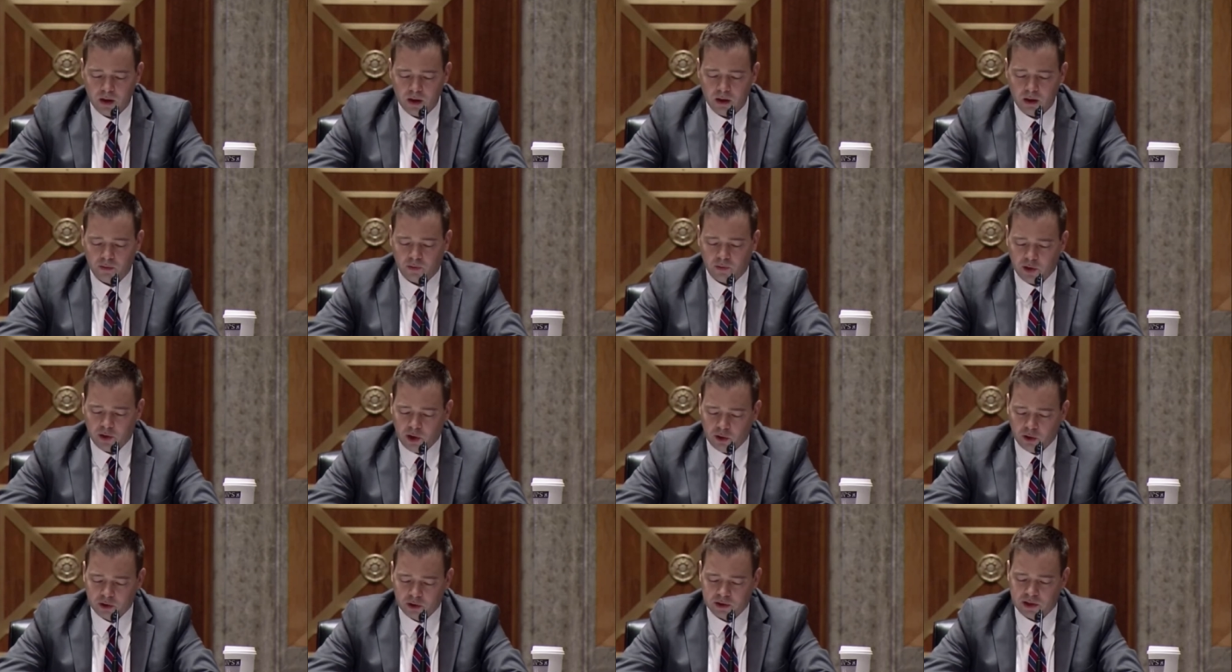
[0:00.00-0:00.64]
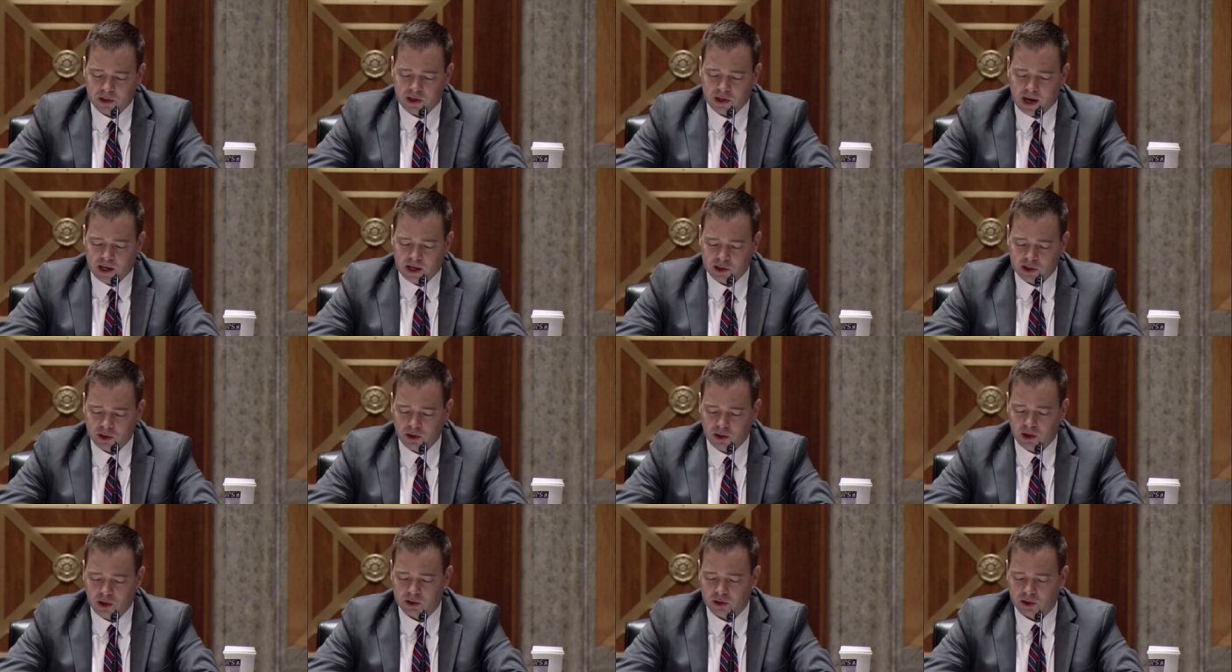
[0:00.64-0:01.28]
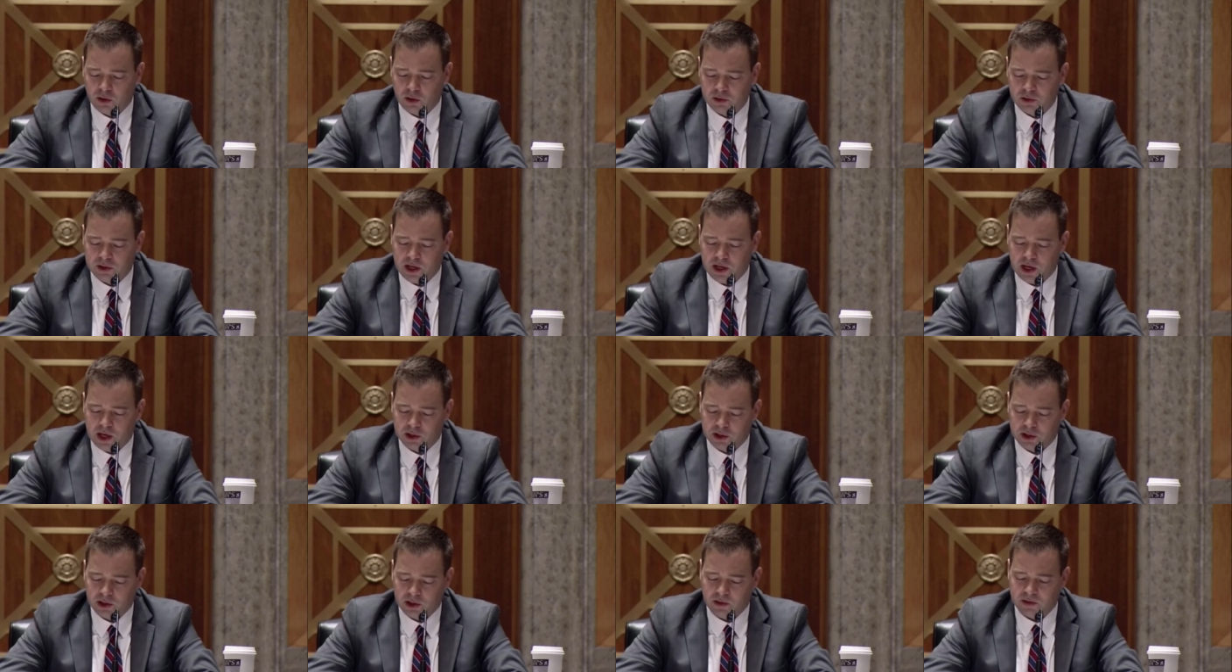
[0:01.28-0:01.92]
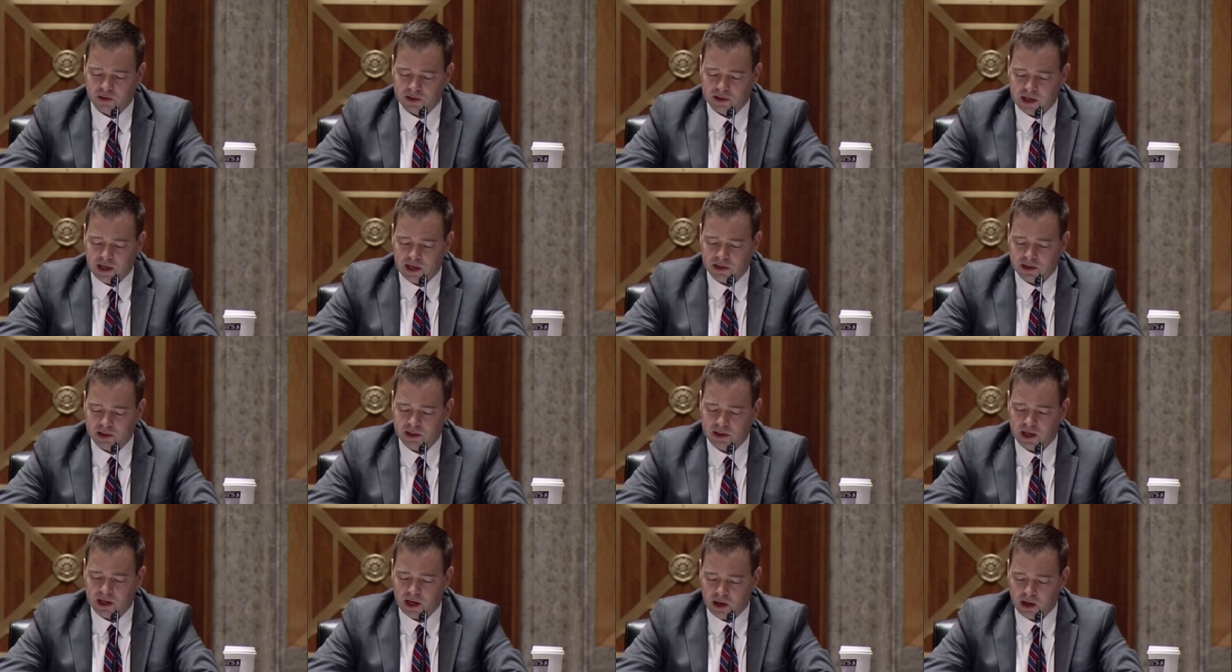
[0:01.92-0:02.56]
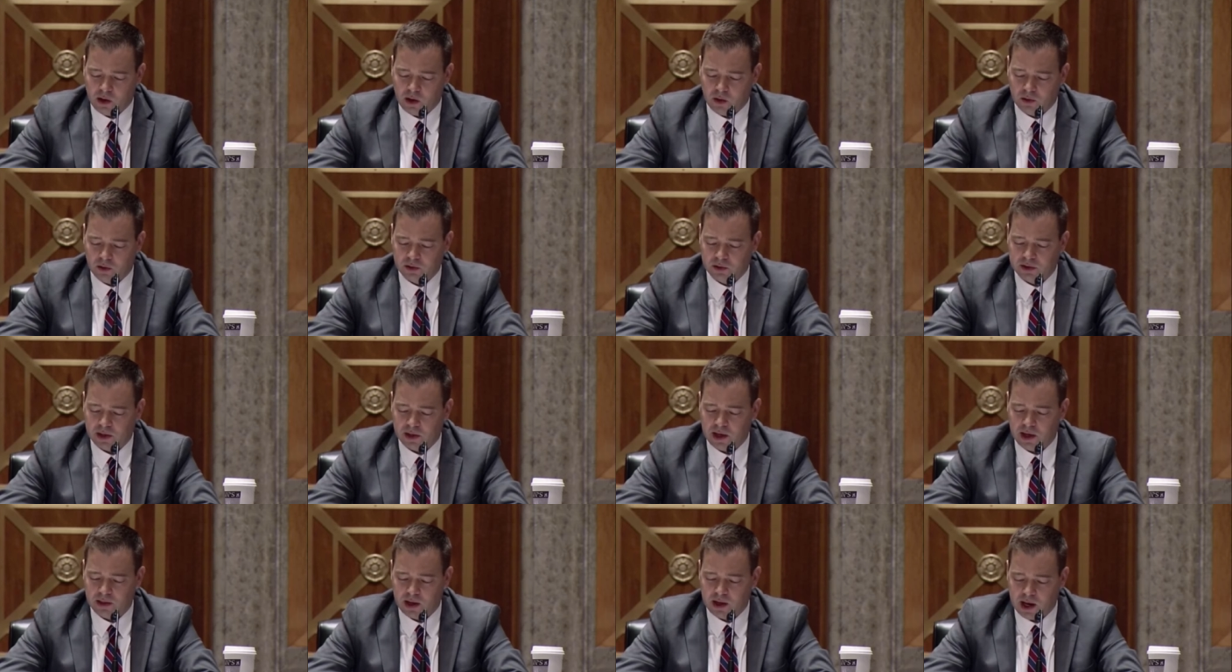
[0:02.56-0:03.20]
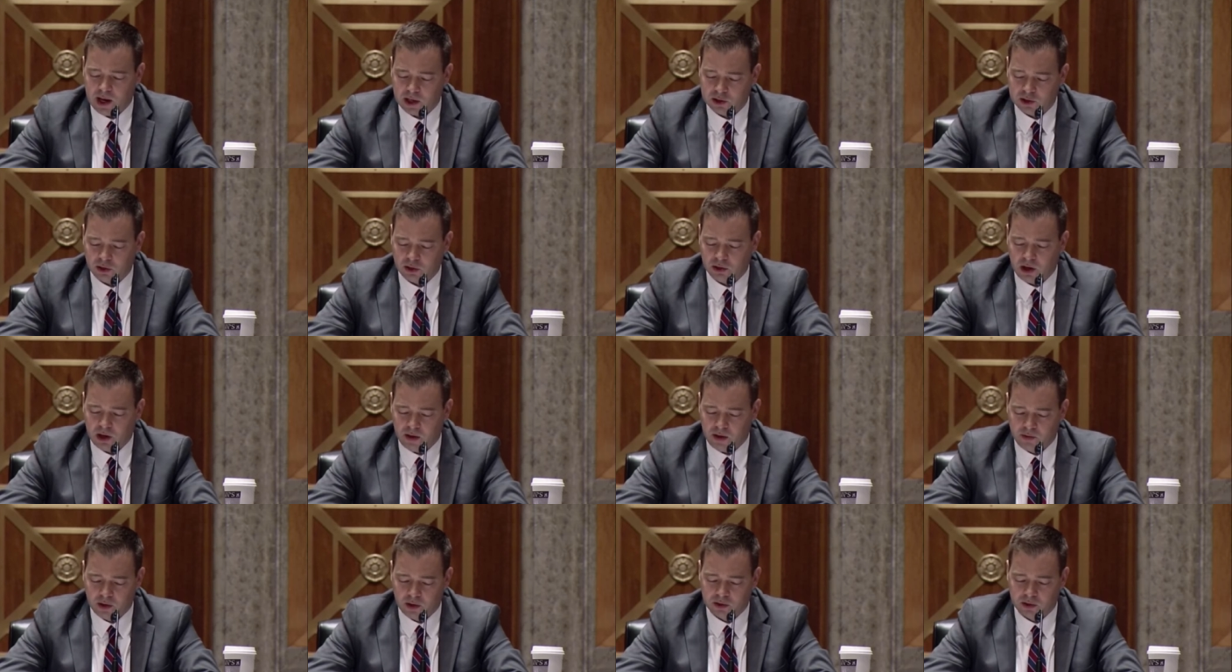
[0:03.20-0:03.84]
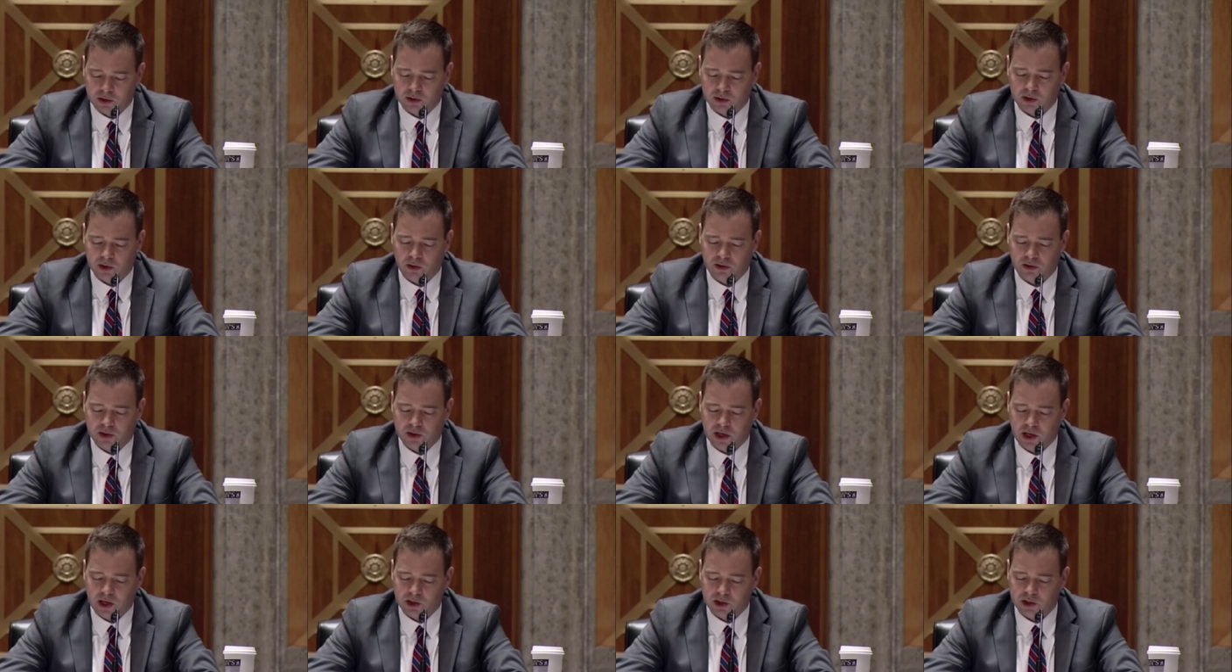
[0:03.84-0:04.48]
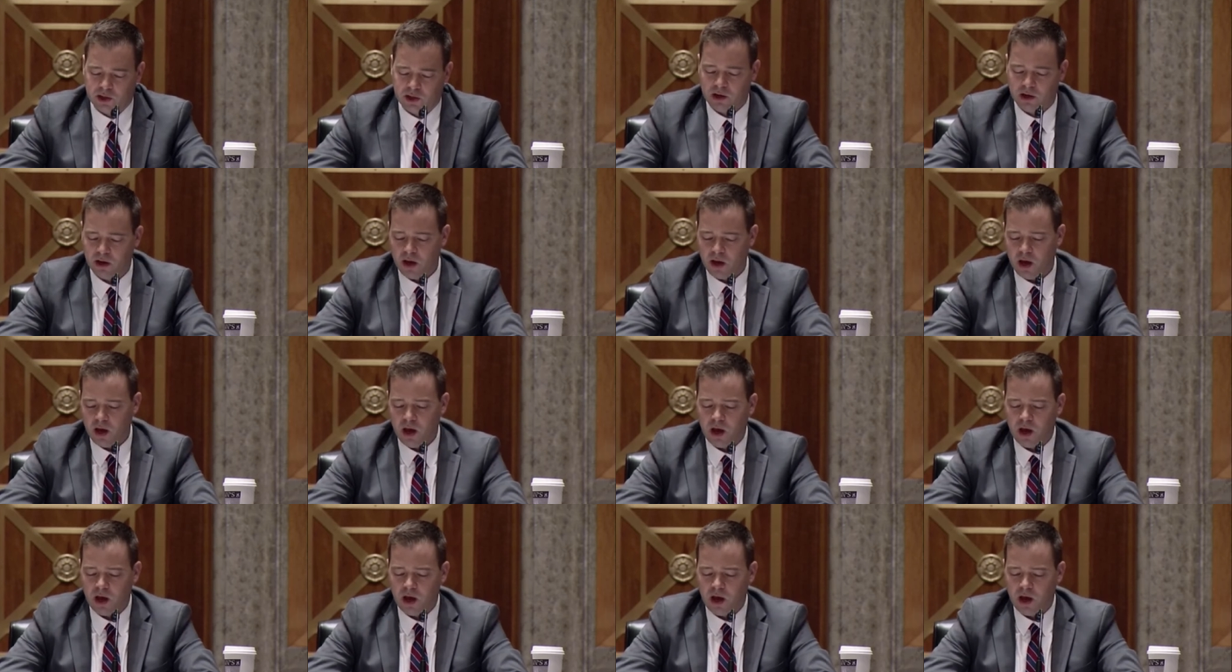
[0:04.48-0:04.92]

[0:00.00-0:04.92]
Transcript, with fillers: For years, the National Association of State CIOs and the National Governors Association